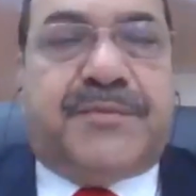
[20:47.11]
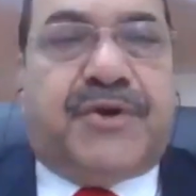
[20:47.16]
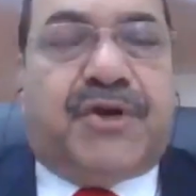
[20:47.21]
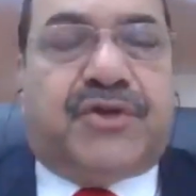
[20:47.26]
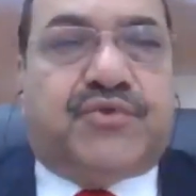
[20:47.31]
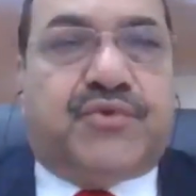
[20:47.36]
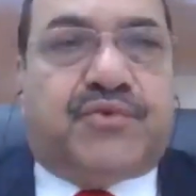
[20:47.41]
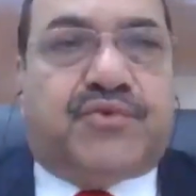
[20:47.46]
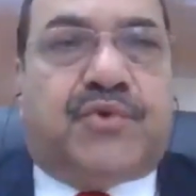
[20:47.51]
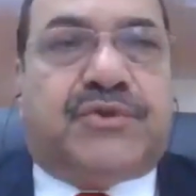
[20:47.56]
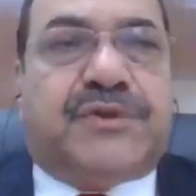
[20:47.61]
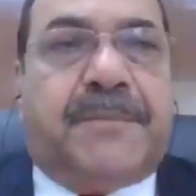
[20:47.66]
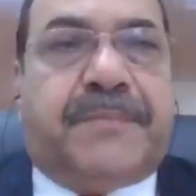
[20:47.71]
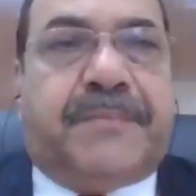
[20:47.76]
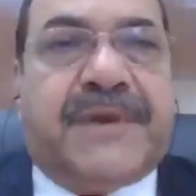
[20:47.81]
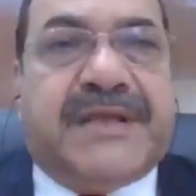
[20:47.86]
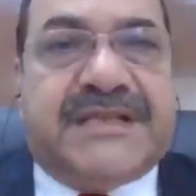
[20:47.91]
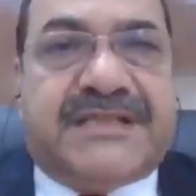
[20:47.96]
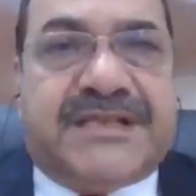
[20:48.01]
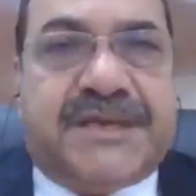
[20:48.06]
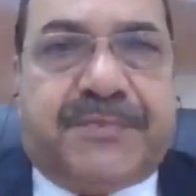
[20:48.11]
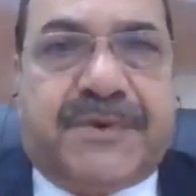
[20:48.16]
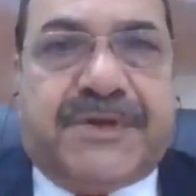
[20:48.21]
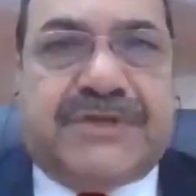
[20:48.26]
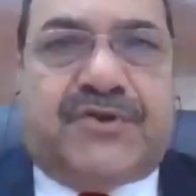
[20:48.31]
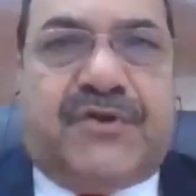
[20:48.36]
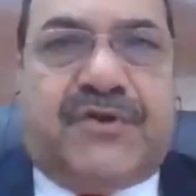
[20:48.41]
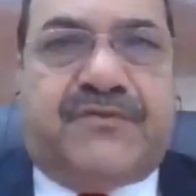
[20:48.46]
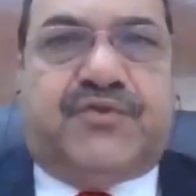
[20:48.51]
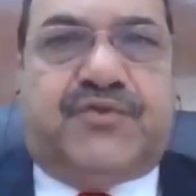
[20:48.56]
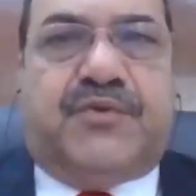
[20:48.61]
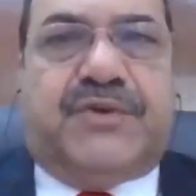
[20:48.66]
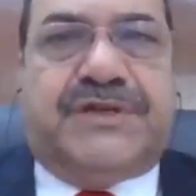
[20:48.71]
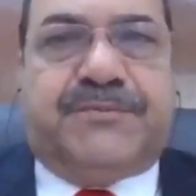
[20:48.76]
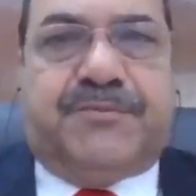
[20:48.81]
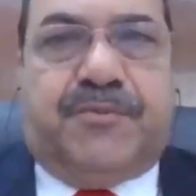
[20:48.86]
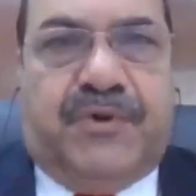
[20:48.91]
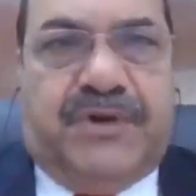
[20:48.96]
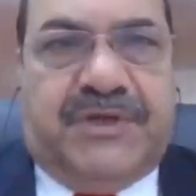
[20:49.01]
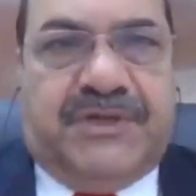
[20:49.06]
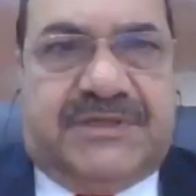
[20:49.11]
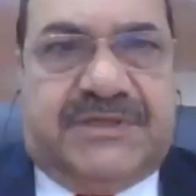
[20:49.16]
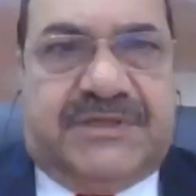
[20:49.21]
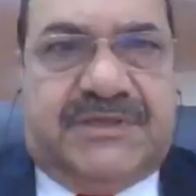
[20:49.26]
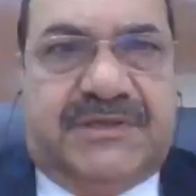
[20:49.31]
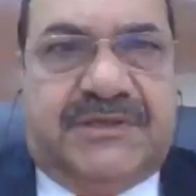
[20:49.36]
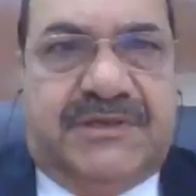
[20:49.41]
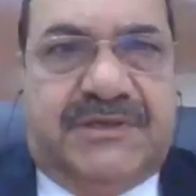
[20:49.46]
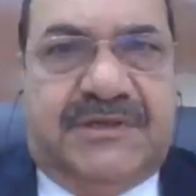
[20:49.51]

because you know the principles of jurisprudence.